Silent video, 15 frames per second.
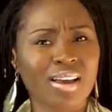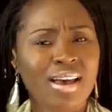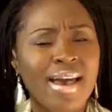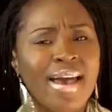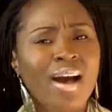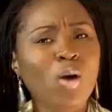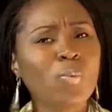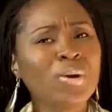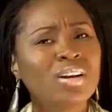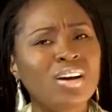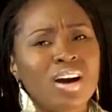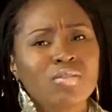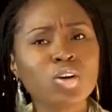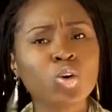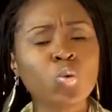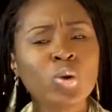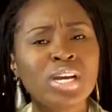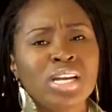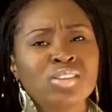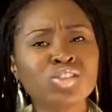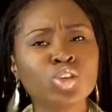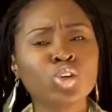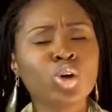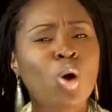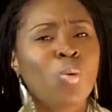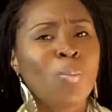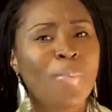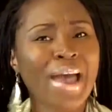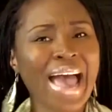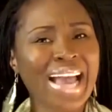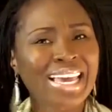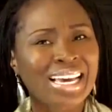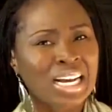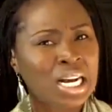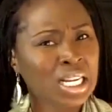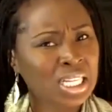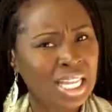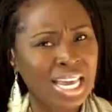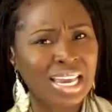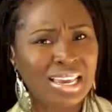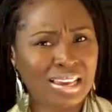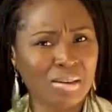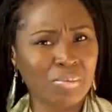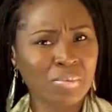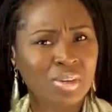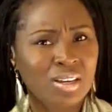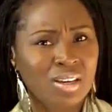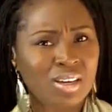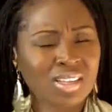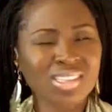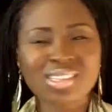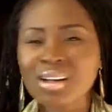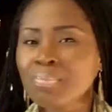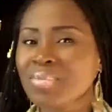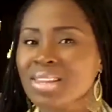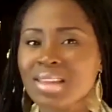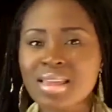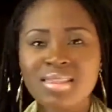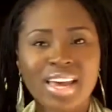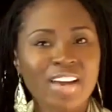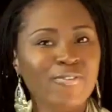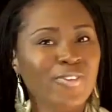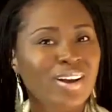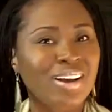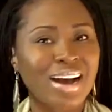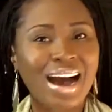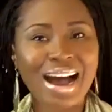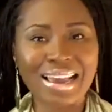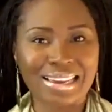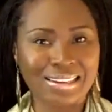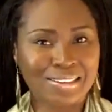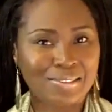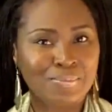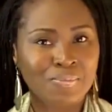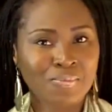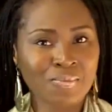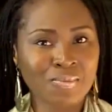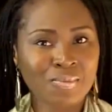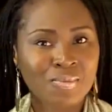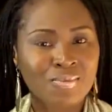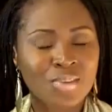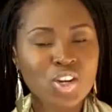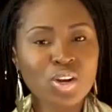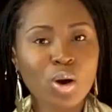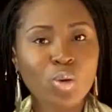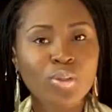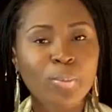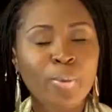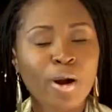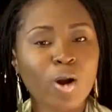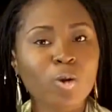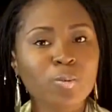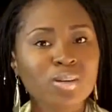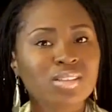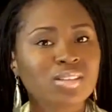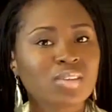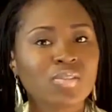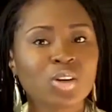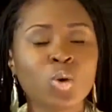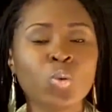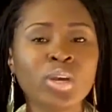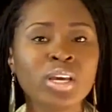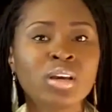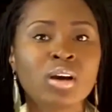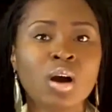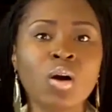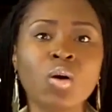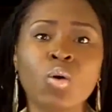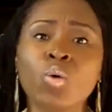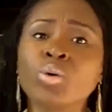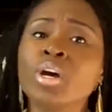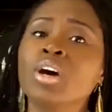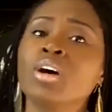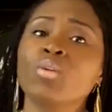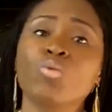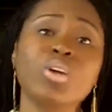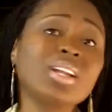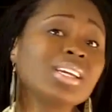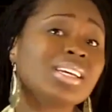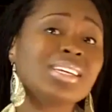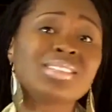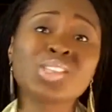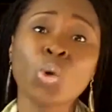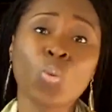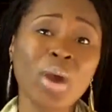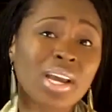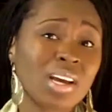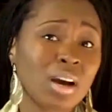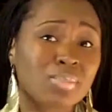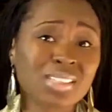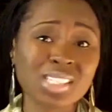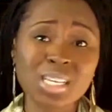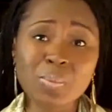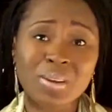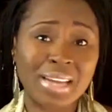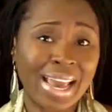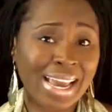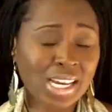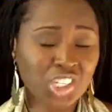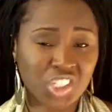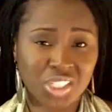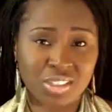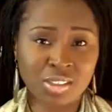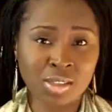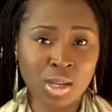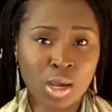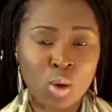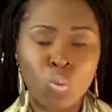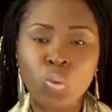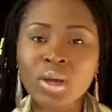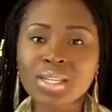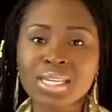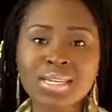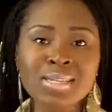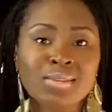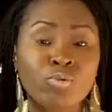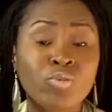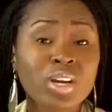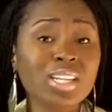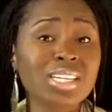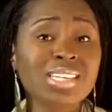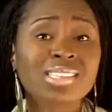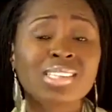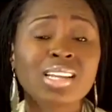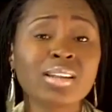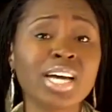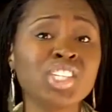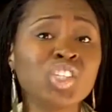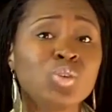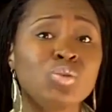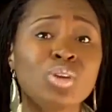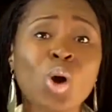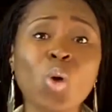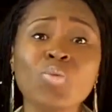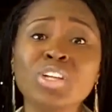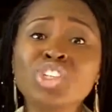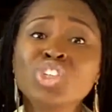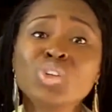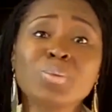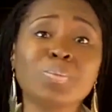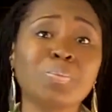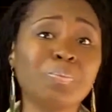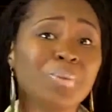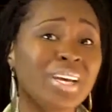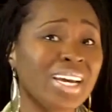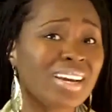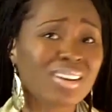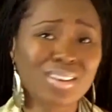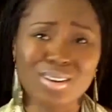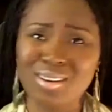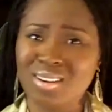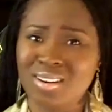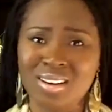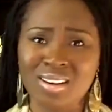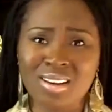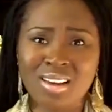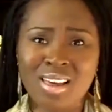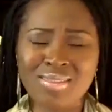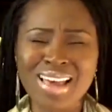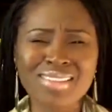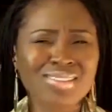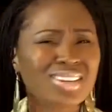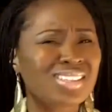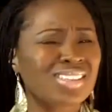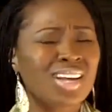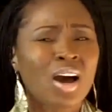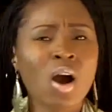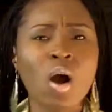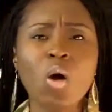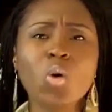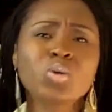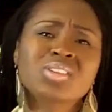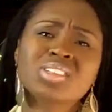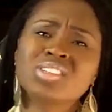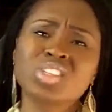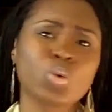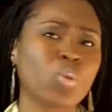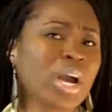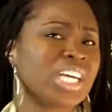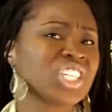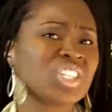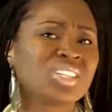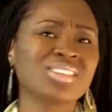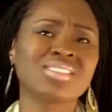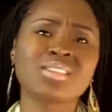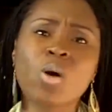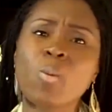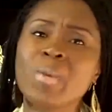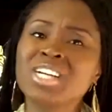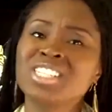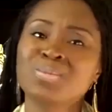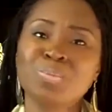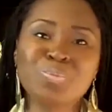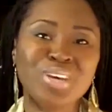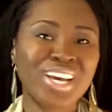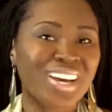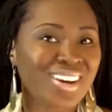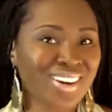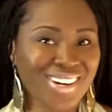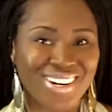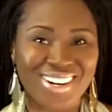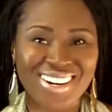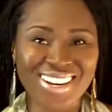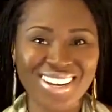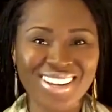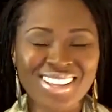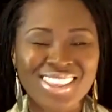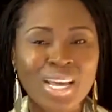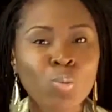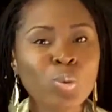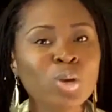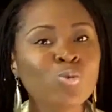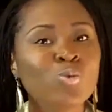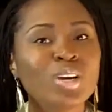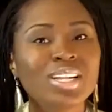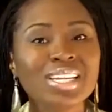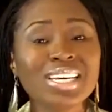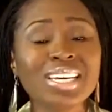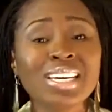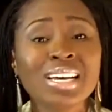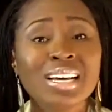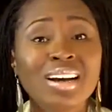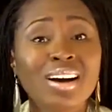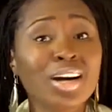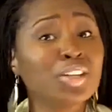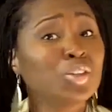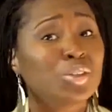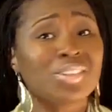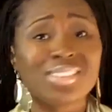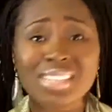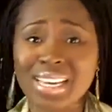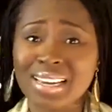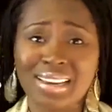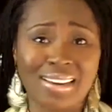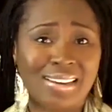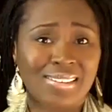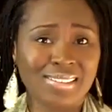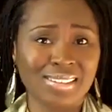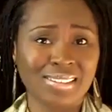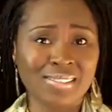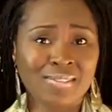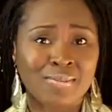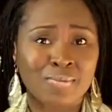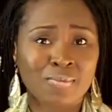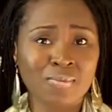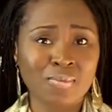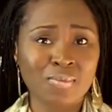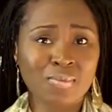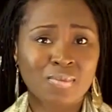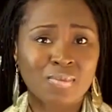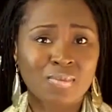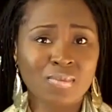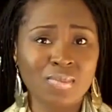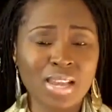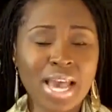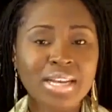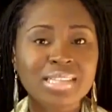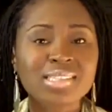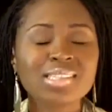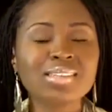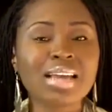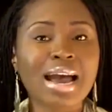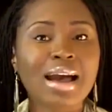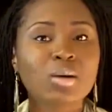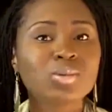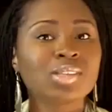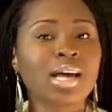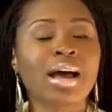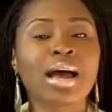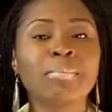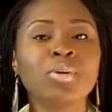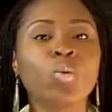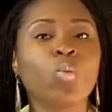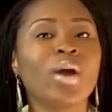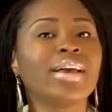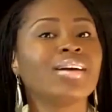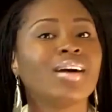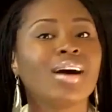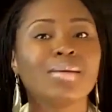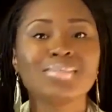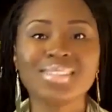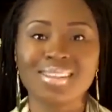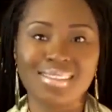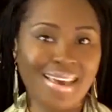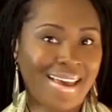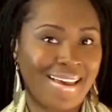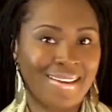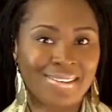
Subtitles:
helping other queens to go back and claim something that they've forgotten. You know, the purpose of the Queen Code really is to wake up sleeping agents. It really is to let you know that you're bigger, that this whole situation is so much bigger than we really understand. And it's now time to wake up to that.